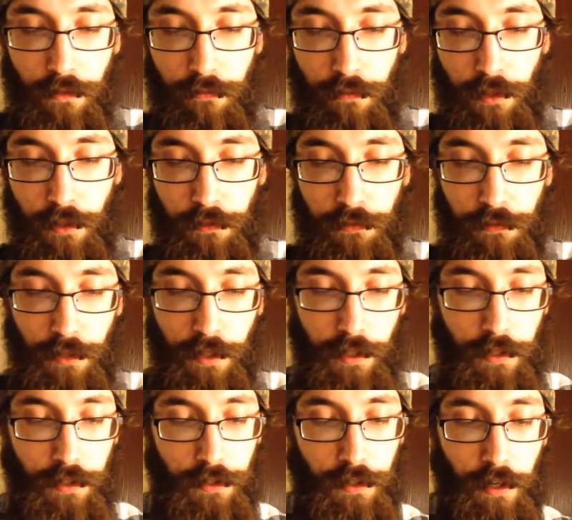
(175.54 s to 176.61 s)
what else was I
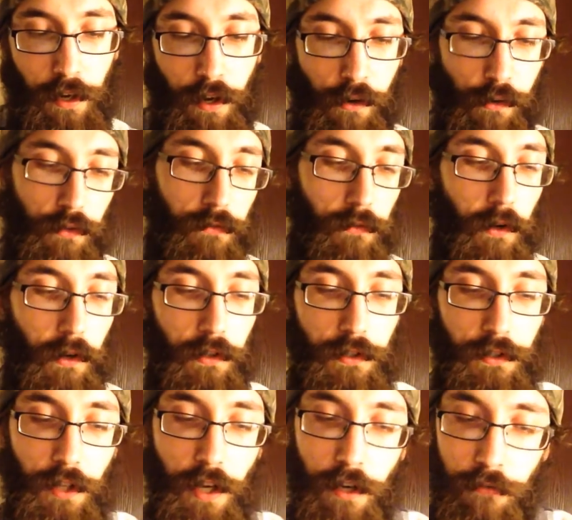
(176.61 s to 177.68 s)
gonna say? Oh, as far as
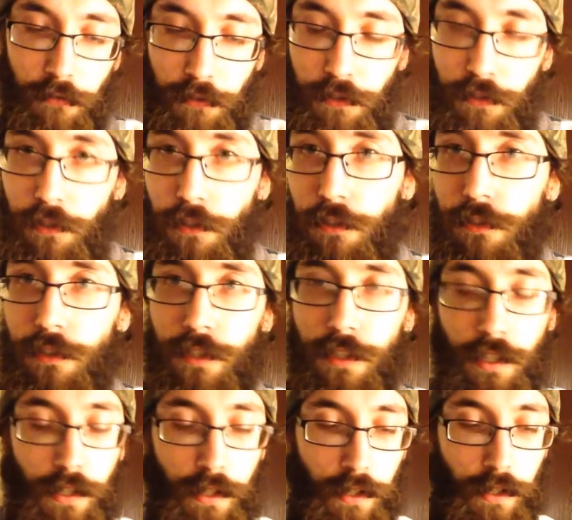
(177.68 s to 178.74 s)
General
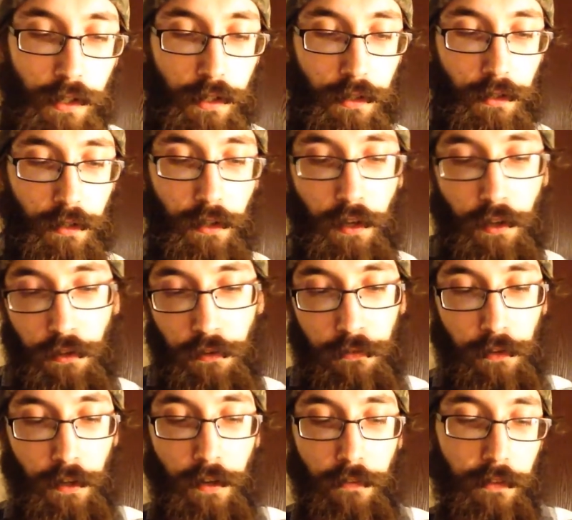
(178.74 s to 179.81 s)
Snus, the other
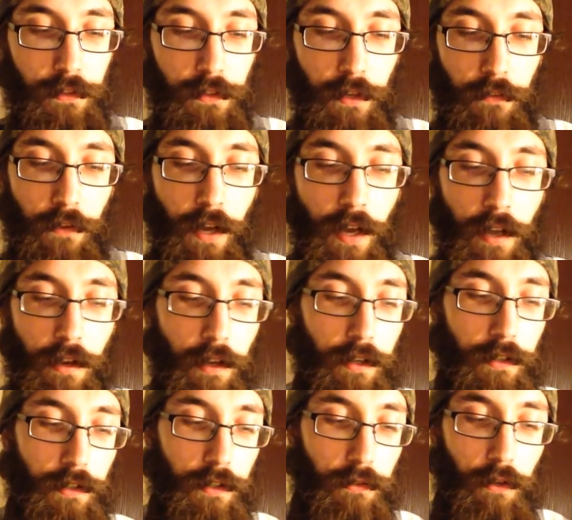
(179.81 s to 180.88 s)
flavors I've had,
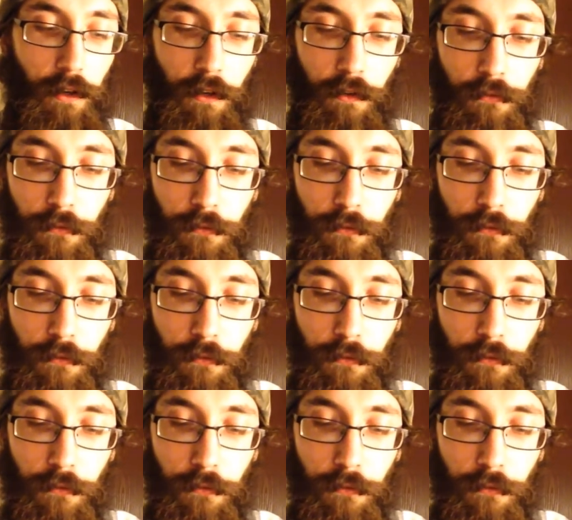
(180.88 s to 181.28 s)
I did all